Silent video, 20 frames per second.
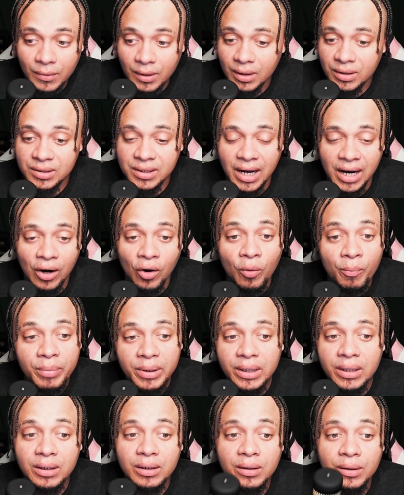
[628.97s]
It's not gonna
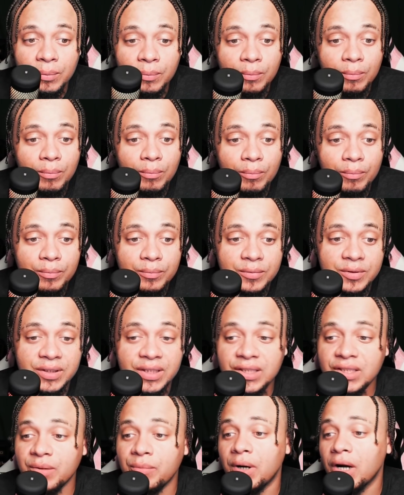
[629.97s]
be
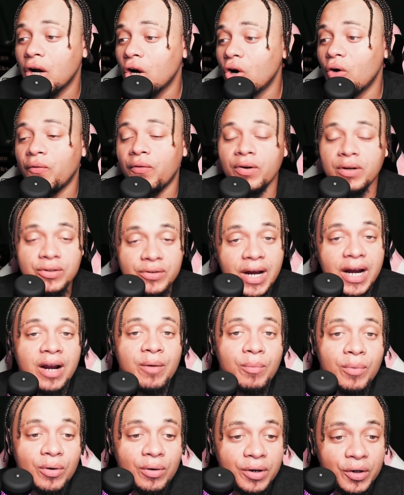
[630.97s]
teaching my girlfriend Dragon
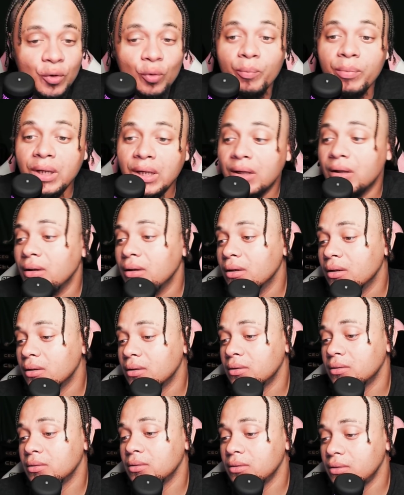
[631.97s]
Ball. It'll be
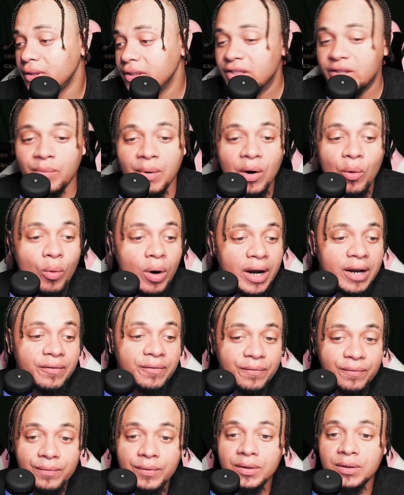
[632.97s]
teaching my wife,
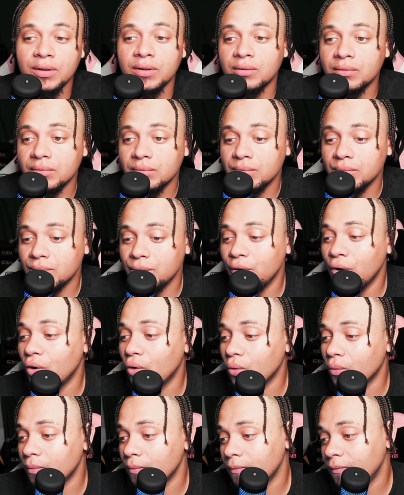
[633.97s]
you know,
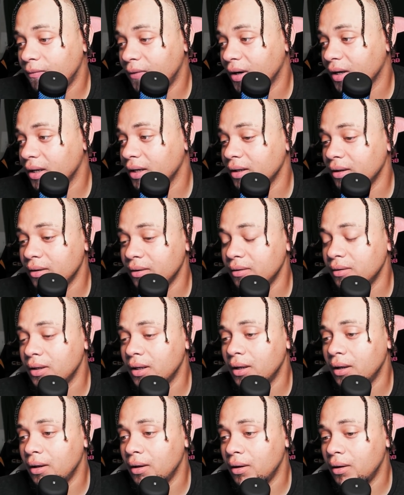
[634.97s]
fucking,
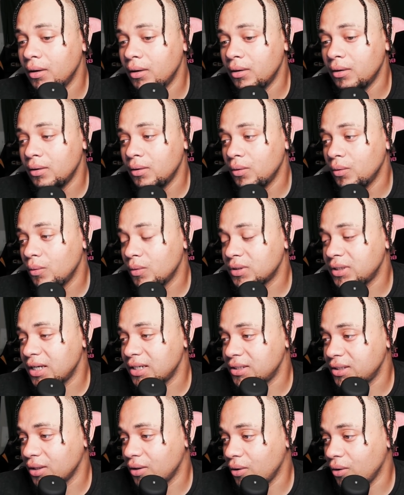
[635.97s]
what's that
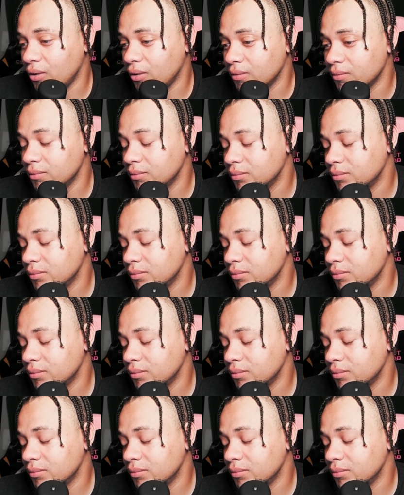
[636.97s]
shit called?